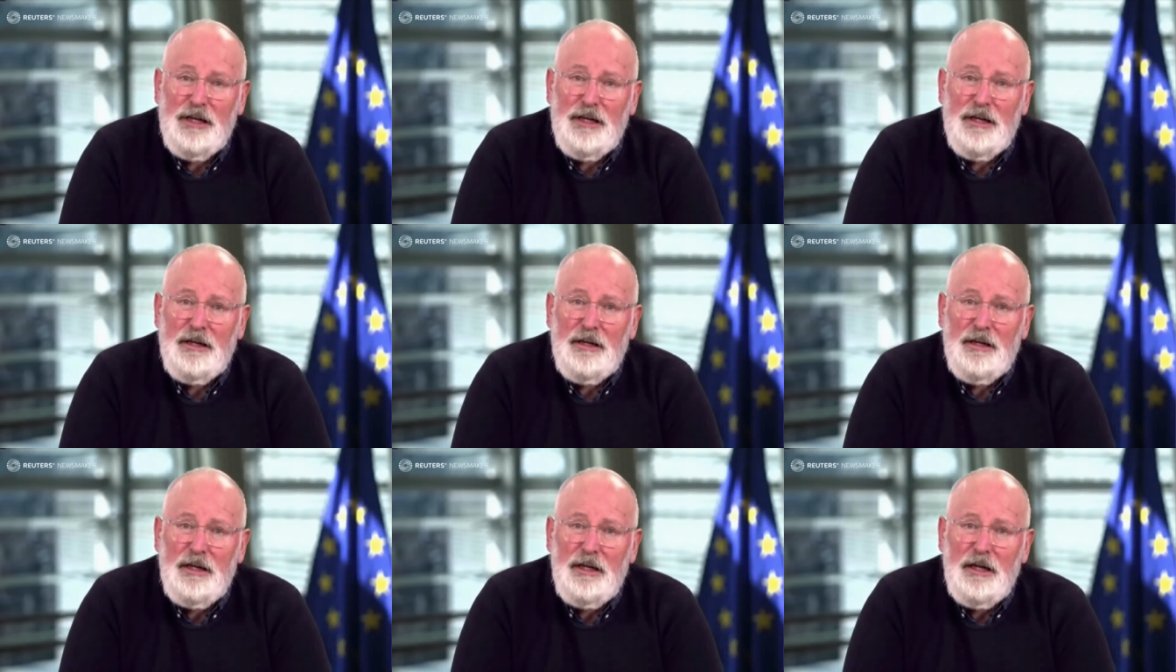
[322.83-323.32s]

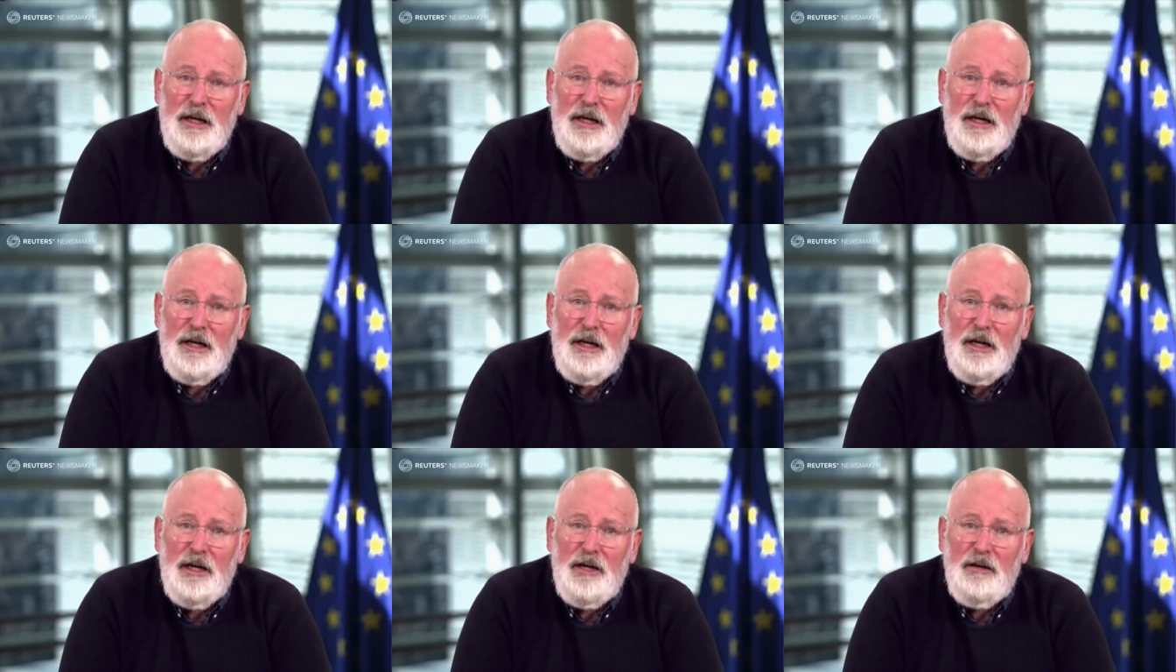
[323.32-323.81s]
A
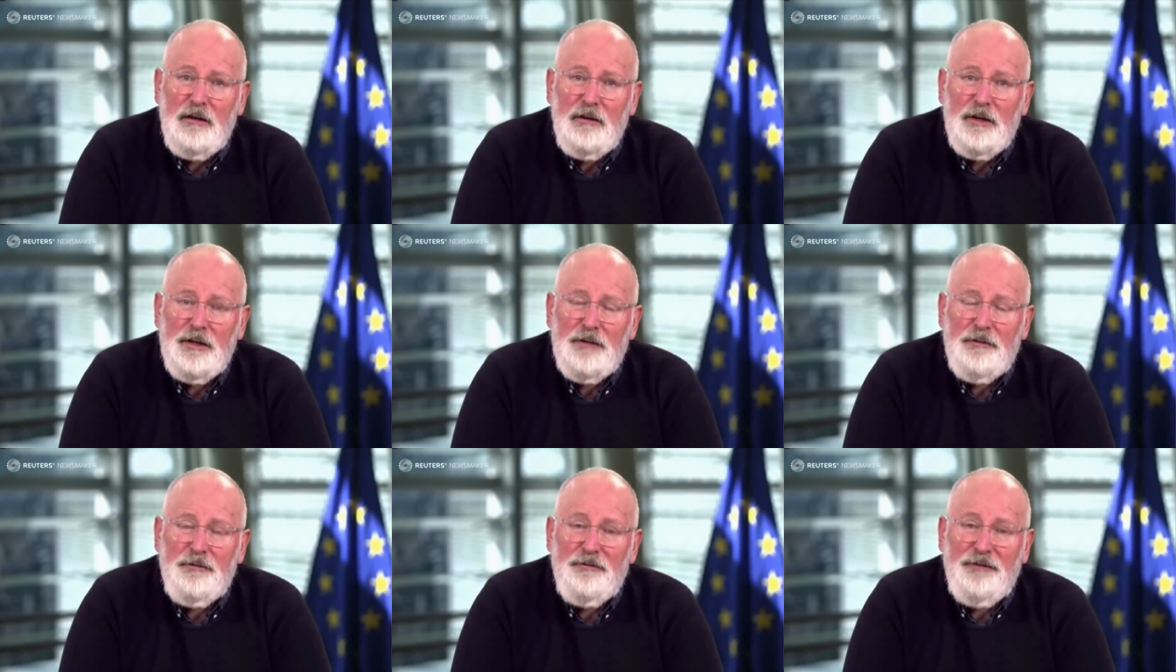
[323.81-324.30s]

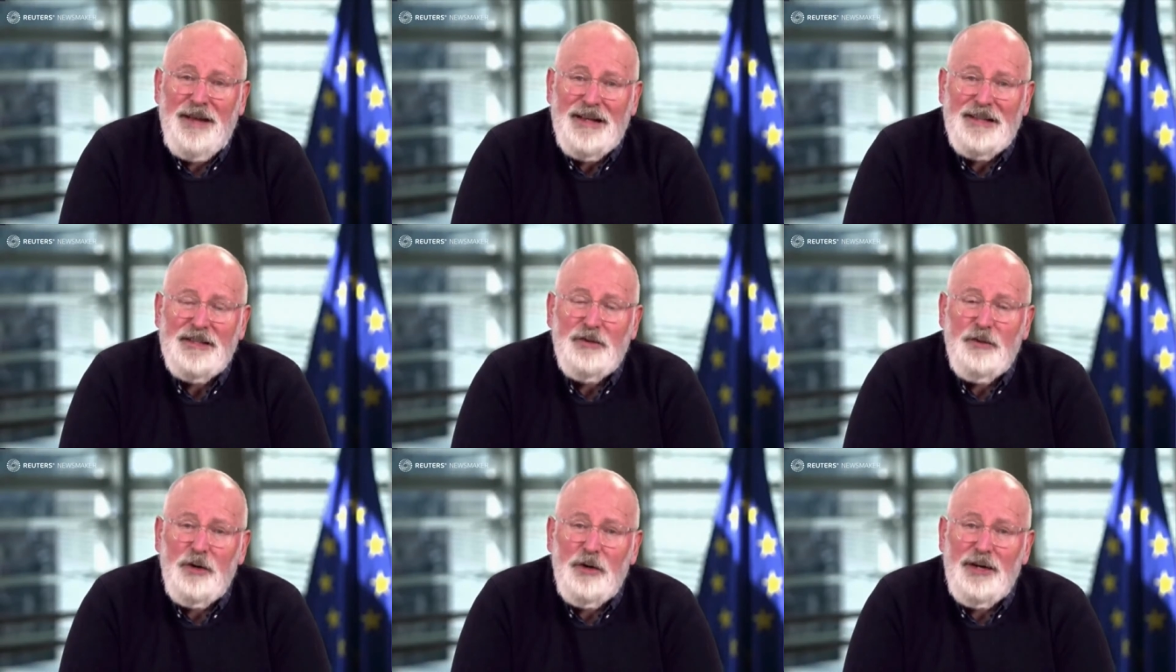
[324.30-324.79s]

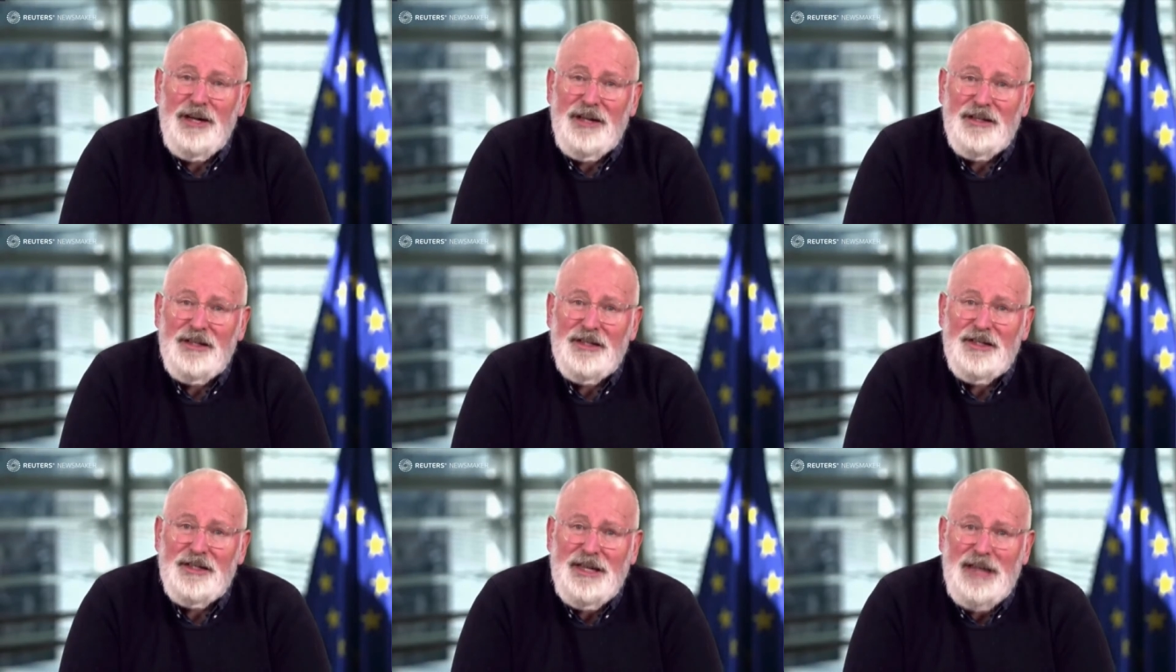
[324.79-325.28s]
fast-growing
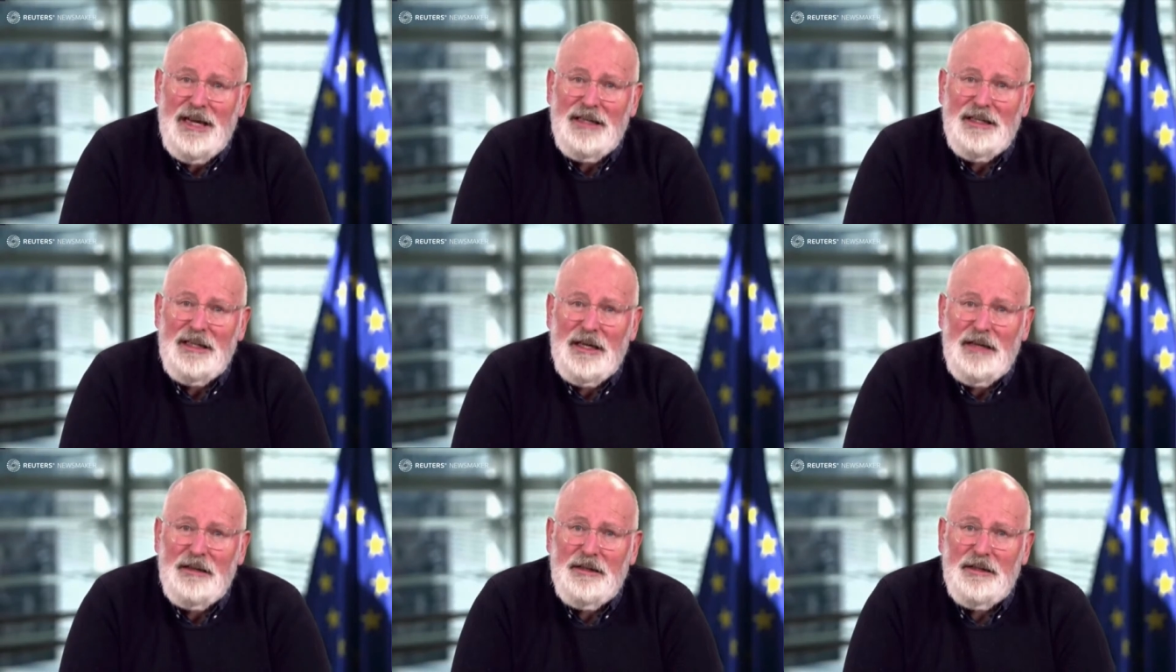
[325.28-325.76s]

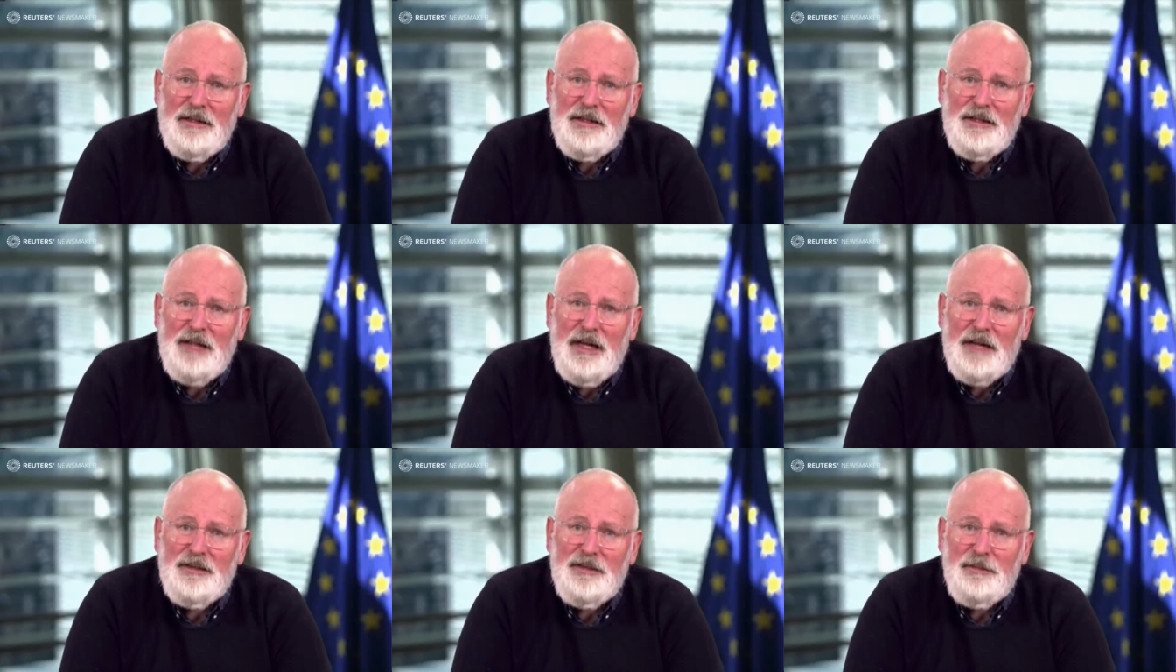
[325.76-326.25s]
understanding that
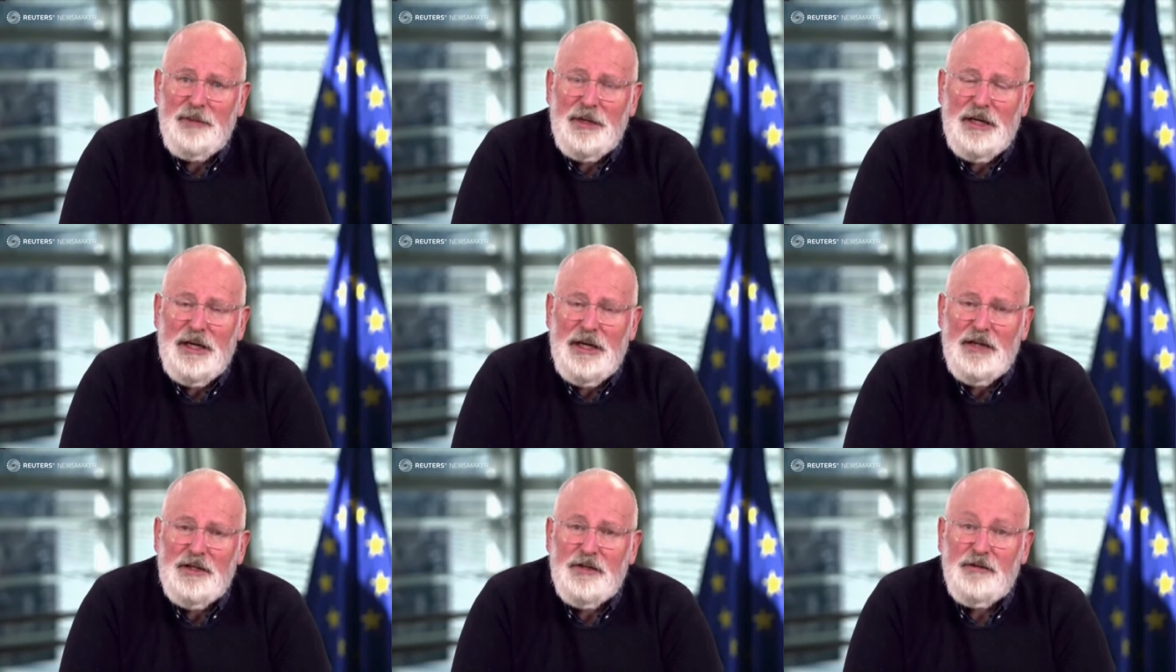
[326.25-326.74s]
this has
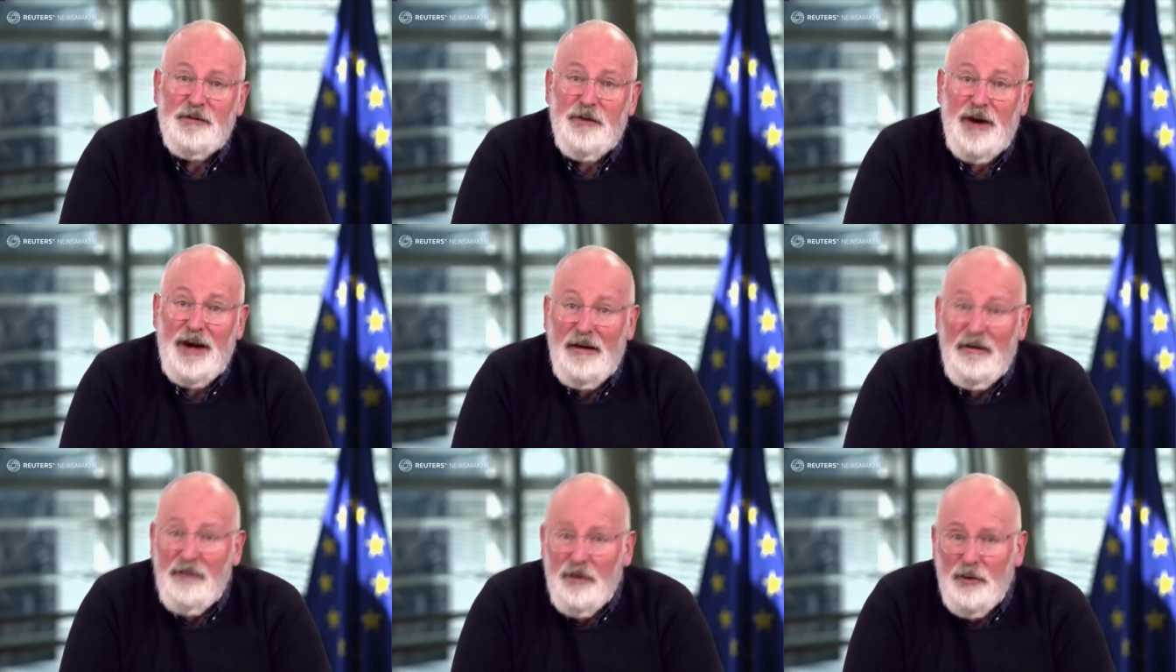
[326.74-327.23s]
implications
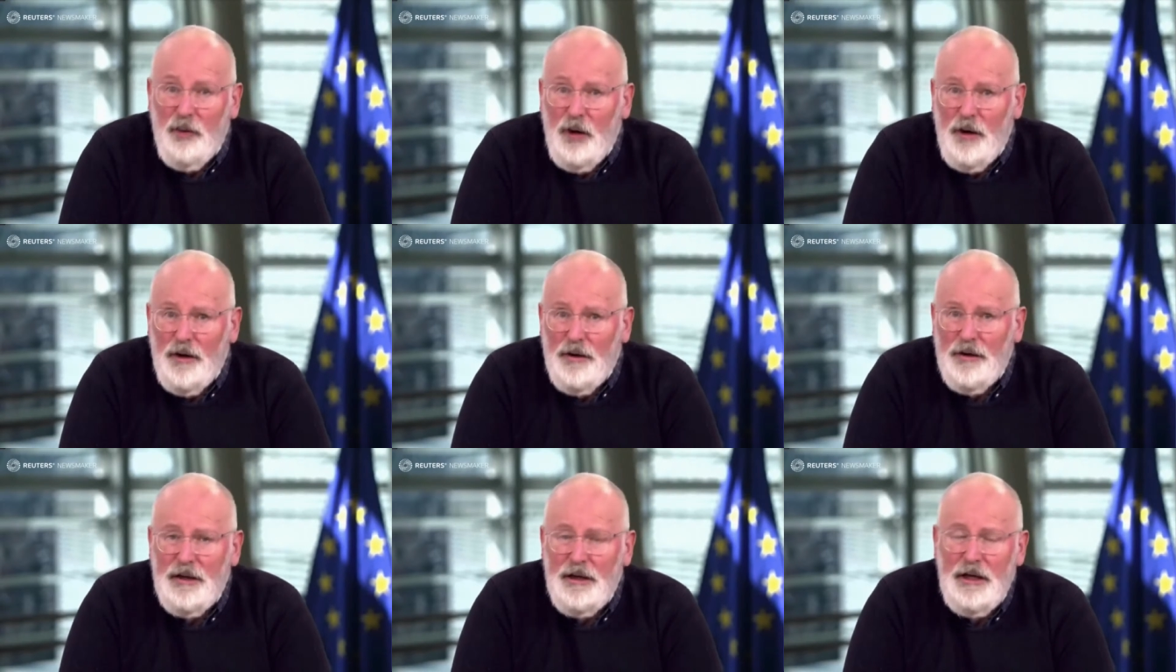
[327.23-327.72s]
for
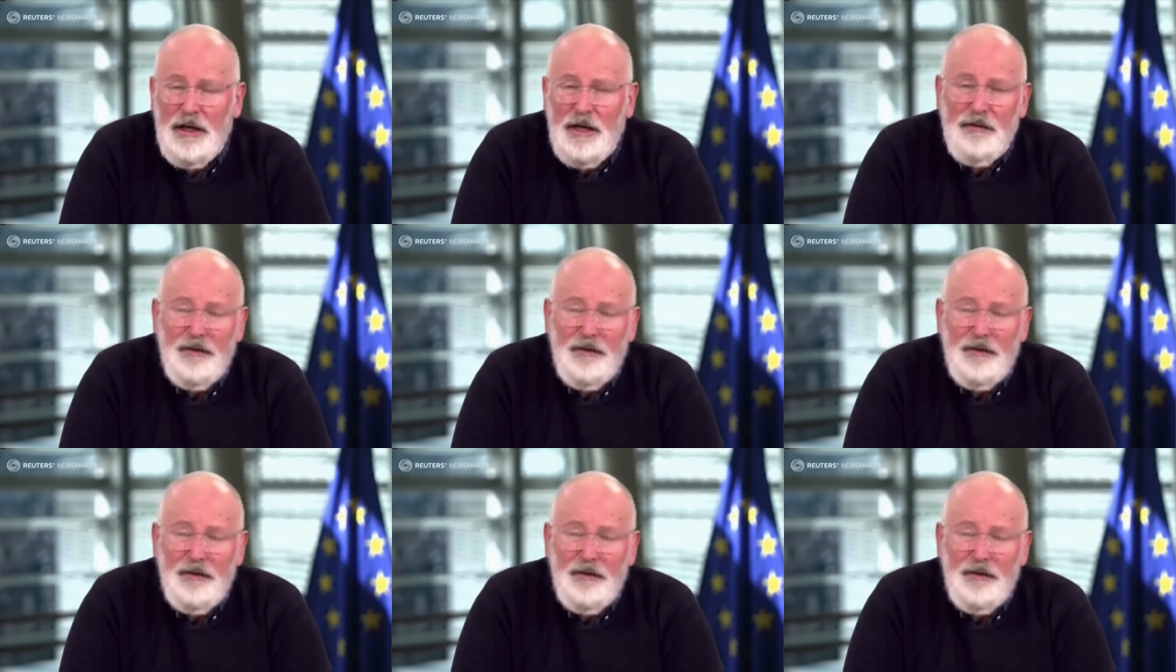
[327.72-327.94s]
everyone,